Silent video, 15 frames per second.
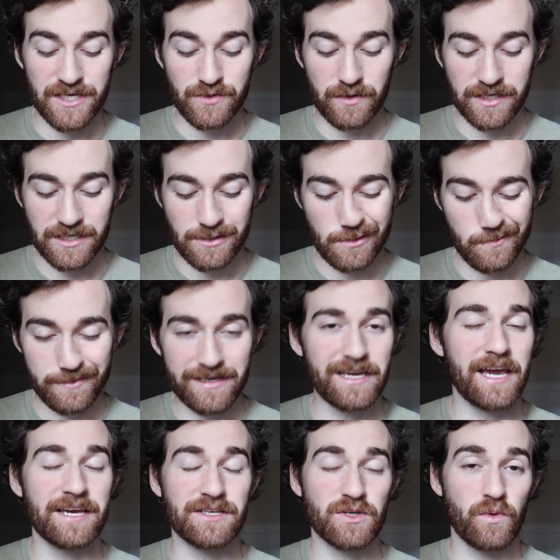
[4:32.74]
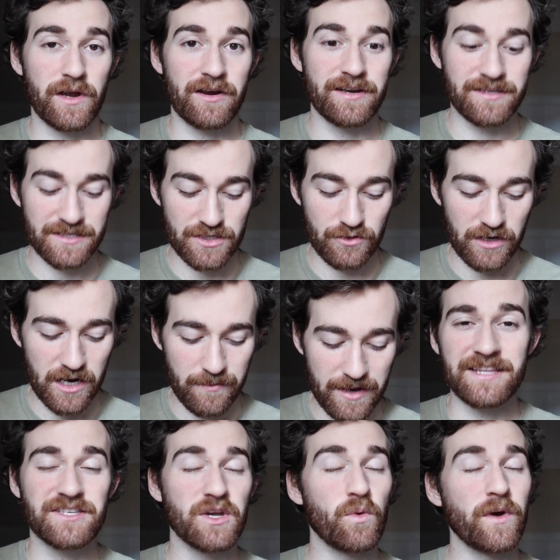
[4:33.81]
is ready to be a square Instagram.
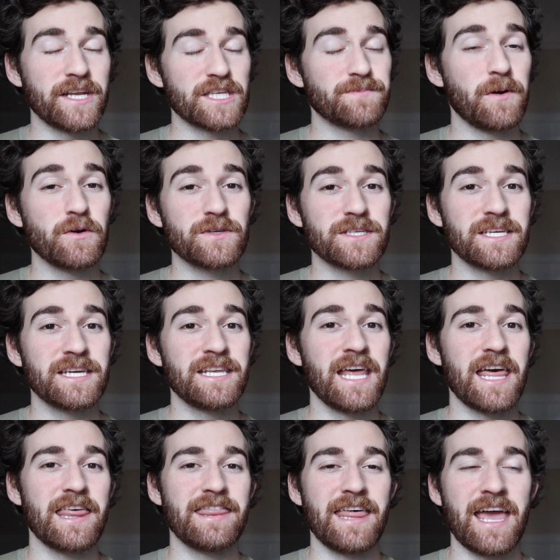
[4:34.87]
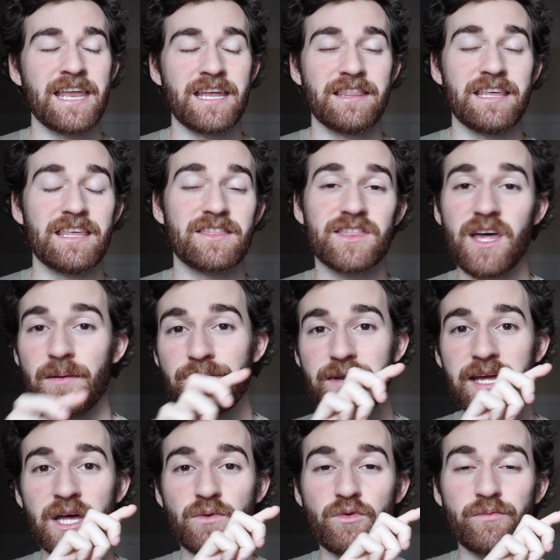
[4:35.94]
And so when it's posted, then the
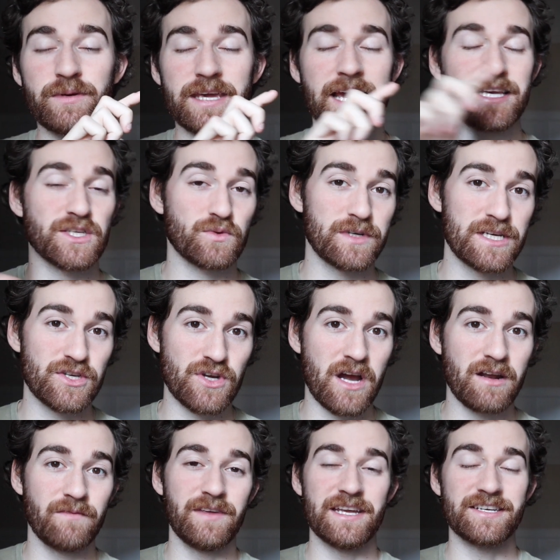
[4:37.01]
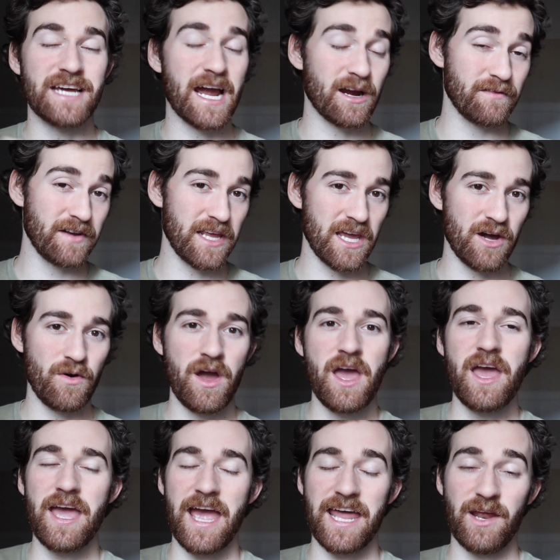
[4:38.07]
thumbnail will be a screenshot of the entire video
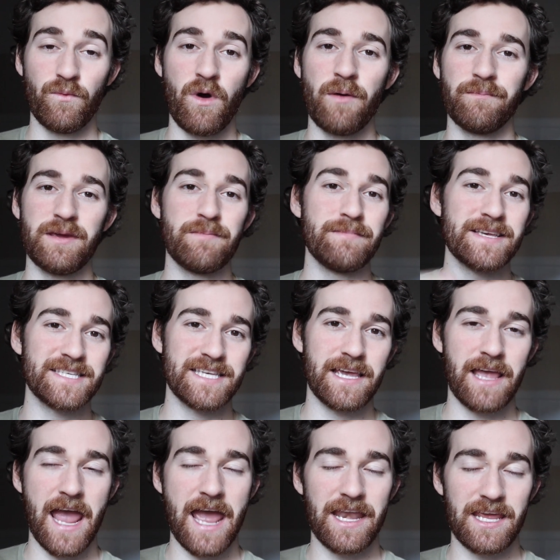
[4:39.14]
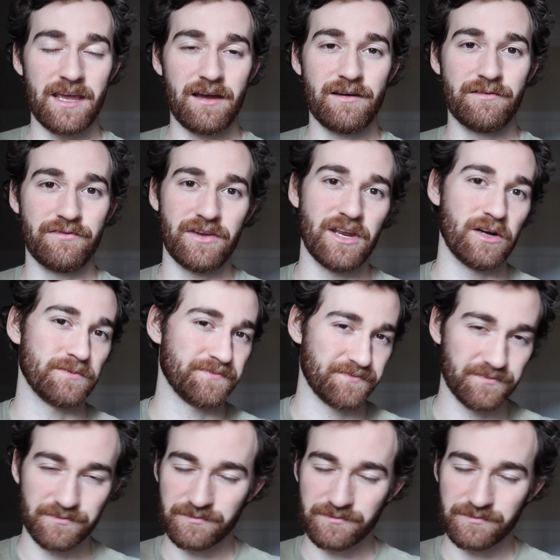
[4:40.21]
and it won't be missing any of, you know,